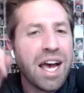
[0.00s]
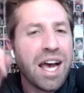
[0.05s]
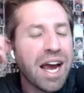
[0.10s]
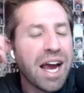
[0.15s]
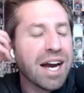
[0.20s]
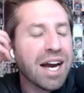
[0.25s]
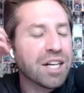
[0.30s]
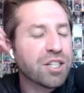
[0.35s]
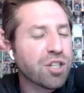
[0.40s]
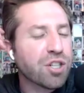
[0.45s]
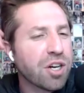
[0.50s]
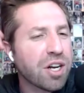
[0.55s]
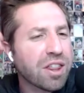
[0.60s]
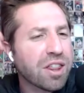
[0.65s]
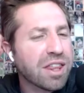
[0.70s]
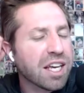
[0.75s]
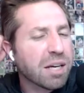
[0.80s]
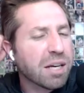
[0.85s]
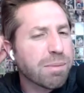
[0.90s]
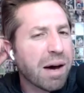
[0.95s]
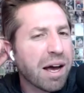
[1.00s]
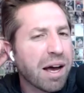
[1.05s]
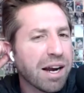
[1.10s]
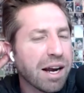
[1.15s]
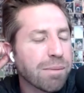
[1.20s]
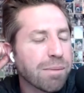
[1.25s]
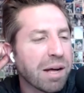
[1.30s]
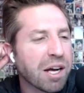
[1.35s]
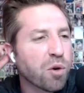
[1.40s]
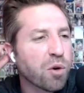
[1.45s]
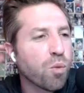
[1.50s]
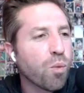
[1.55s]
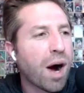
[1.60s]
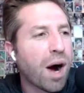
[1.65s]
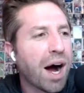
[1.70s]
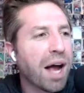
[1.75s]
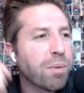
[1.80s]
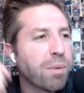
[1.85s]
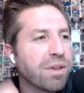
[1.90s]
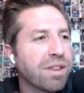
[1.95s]
And I started to think about it, and I'm like,
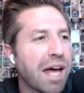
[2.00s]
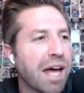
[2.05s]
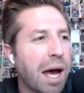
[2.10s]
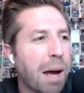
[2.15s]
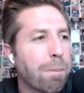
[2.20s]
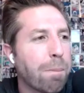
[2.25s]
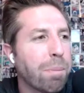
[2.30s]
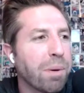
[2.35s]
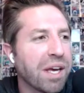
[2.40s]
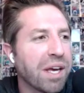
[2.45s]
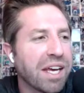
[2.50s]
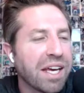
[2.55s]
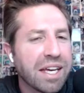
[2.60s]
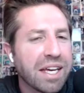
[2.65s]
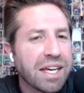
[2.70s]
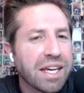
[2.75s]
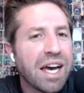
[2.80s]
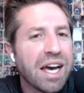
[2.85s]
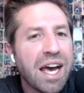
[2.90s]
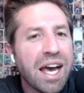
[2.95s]
why would that be?